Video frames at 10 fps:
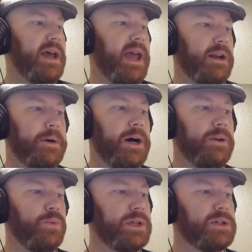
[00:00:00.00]
and
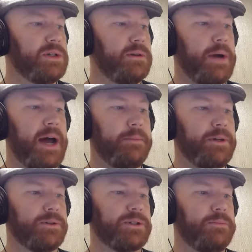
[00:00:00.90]
upon which
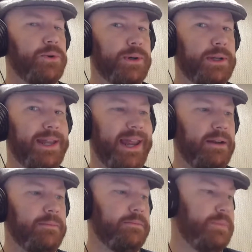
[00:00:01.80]
popular support
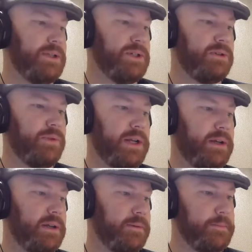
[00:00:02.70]
can be generated.
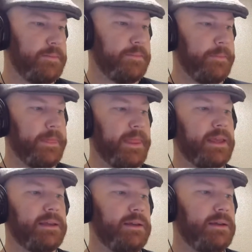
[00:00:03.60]

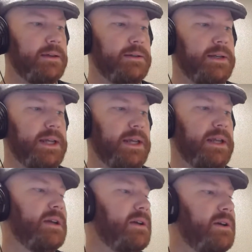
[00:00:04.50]

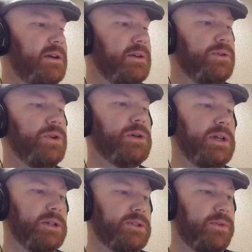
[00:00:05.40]
D.
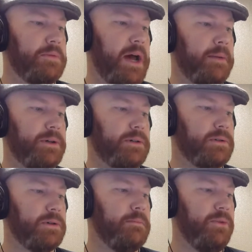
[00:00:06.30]
Nucleus for
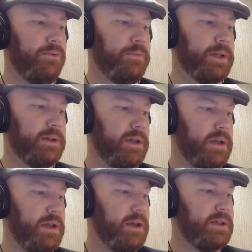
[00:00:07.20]
popular movement.
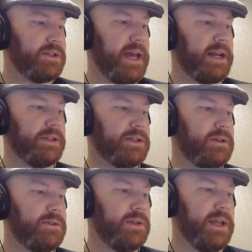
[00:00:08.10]

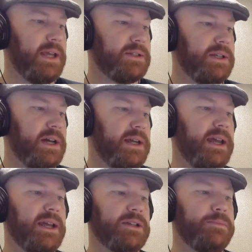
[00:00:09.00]
Status. To date,
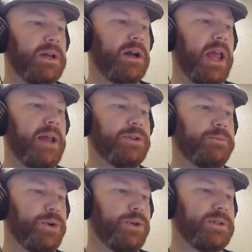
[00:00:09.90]
CIA has been unable to
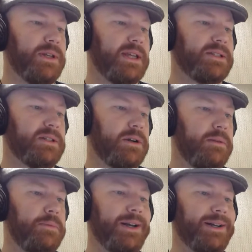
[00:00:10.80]
produce the necessary
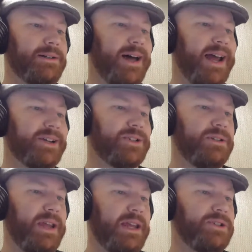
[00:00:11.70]
political
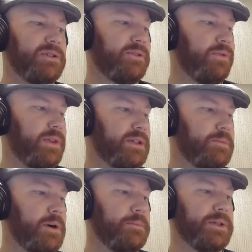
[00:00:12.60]
action agents for this
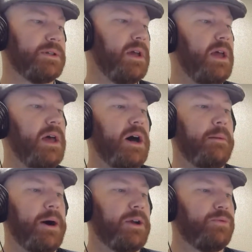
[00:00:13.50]
purpose.
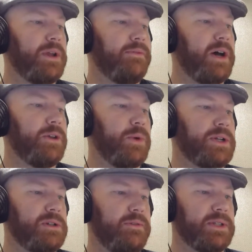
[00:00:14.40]
Upon
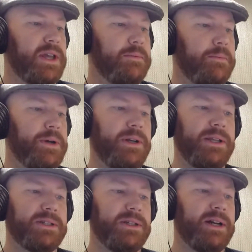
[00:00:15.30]
reevaluation of its
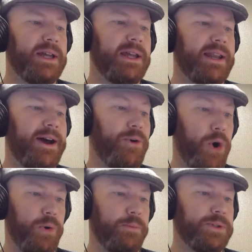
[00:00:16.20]
capabilities, CIA now
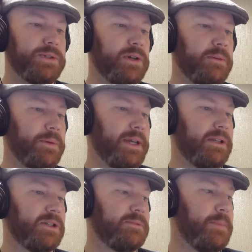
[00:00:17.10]
hopes to complete
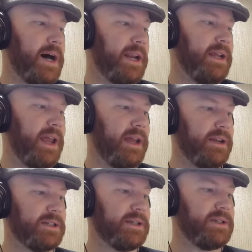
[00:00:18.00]
spotting and
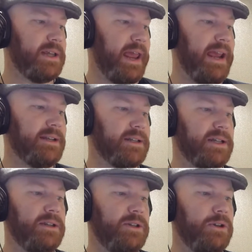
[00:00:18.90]
assessing 8 to
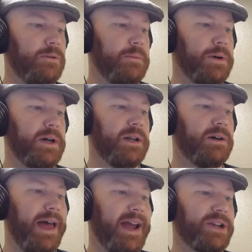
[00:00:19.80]
10 Cuban
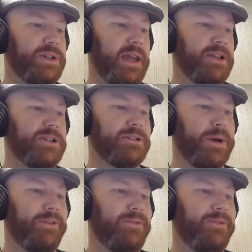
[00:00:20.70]
political action agents by